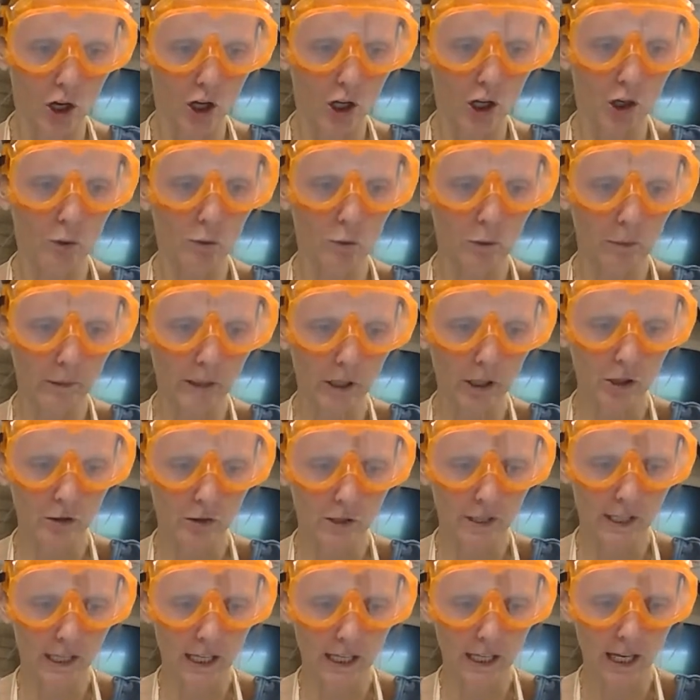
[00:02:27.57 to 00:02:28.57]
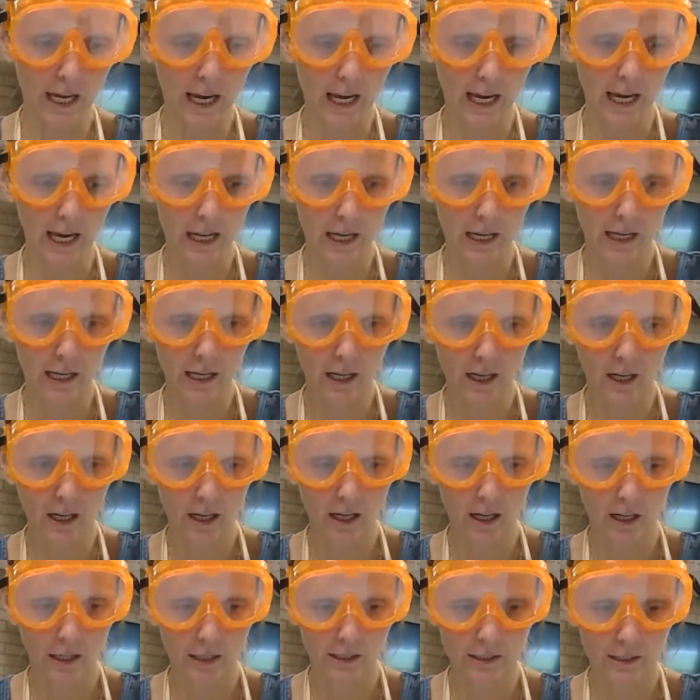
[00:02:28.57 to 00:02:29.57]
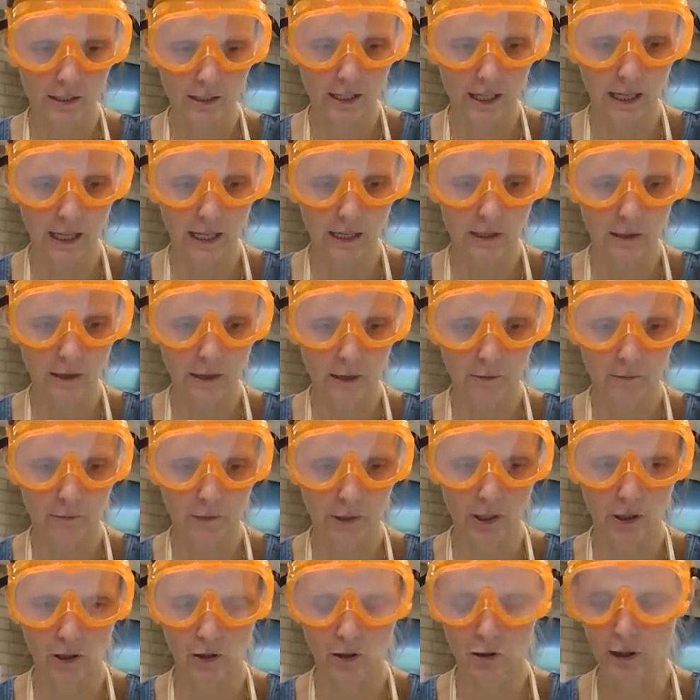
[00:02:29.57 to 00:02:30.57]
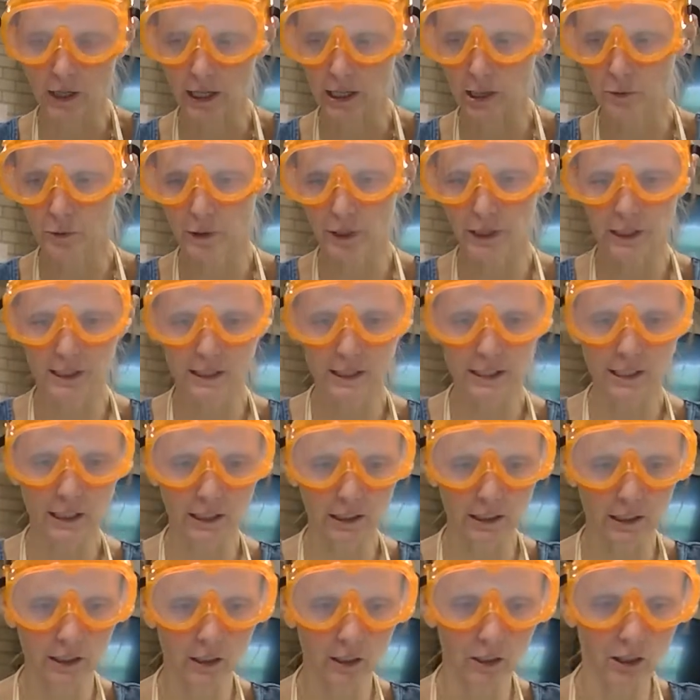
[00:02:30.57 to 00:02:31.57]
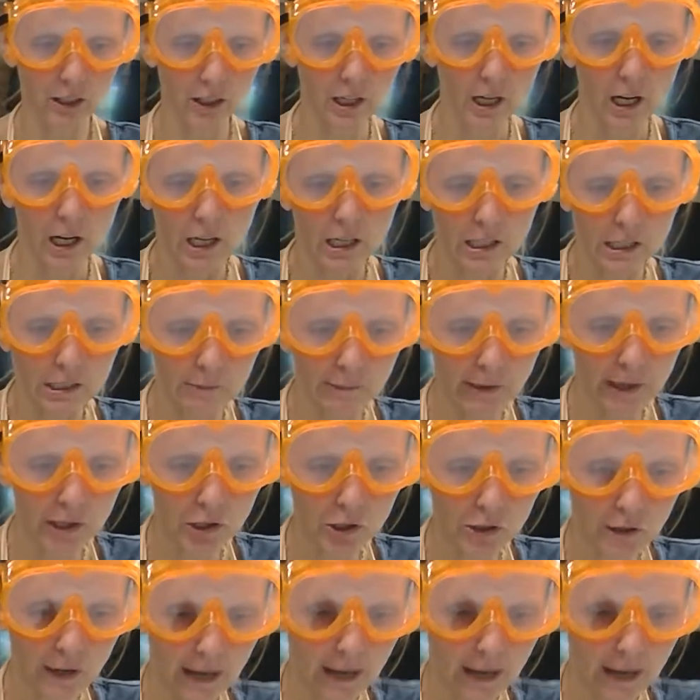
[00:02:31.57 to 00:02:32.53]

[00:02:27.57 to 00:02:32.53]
you will be using a 10 mil graduated cylinder to measure